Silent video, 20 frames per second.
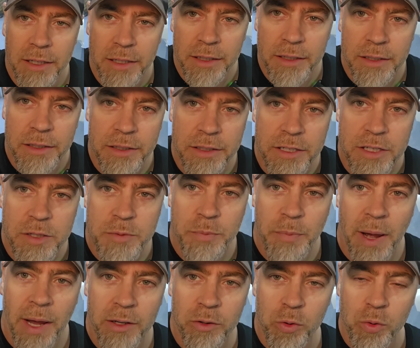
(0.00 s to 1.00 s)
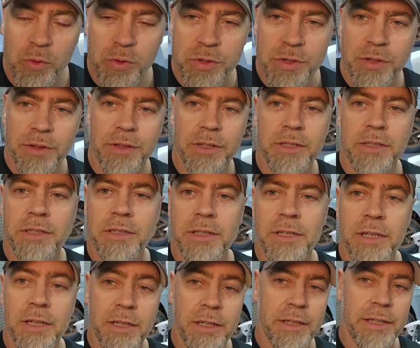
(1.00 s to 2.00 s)
he's panelled the
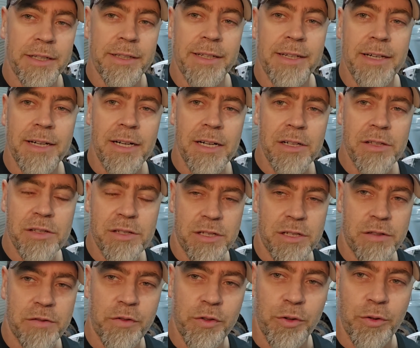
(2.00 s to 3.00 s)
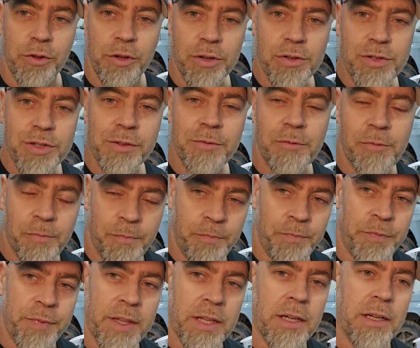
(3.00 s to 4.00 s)
inner guards, he's filled those in.
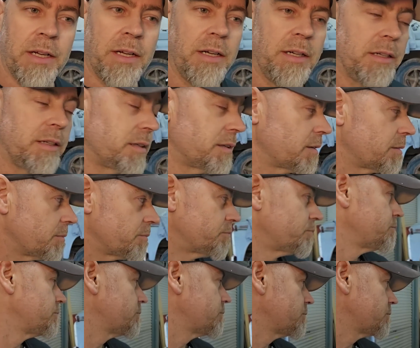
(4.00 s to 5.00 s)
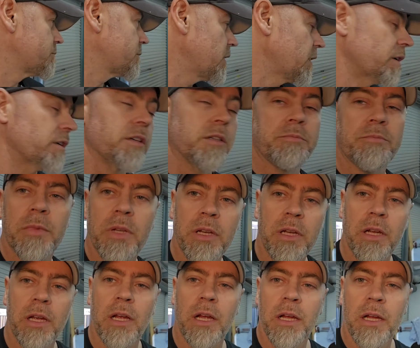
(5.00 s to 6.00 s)
Done a
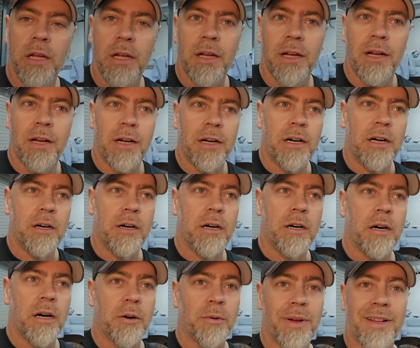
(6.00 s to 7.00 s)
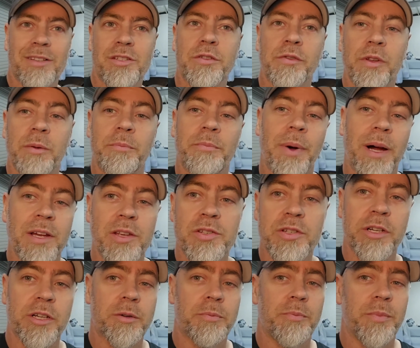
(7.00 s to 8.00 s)
relatively
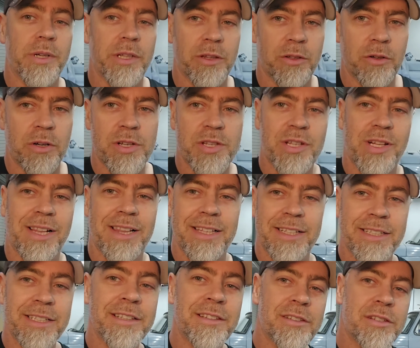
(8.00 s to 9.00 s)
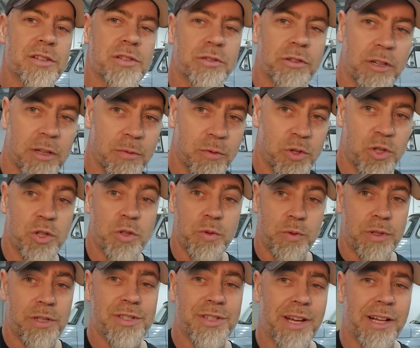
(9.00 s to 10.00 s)
basic but nice clean design, which is
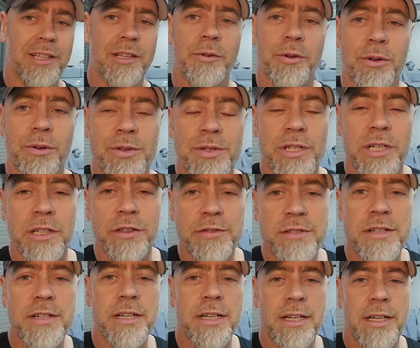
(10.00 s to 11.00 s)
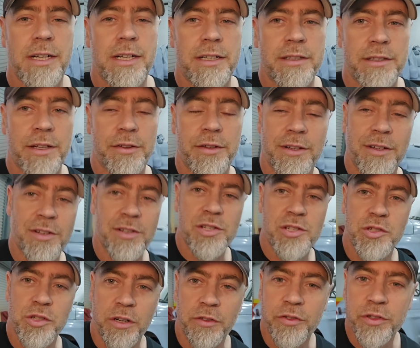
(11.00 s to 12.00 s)
exactly what I was after. Nothing
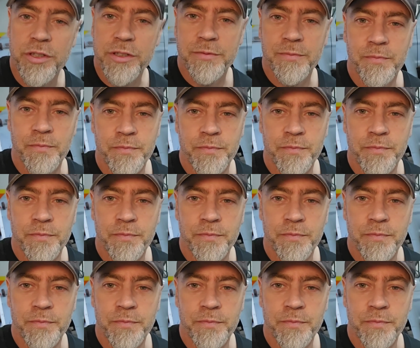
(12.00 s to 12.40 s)
extravagant.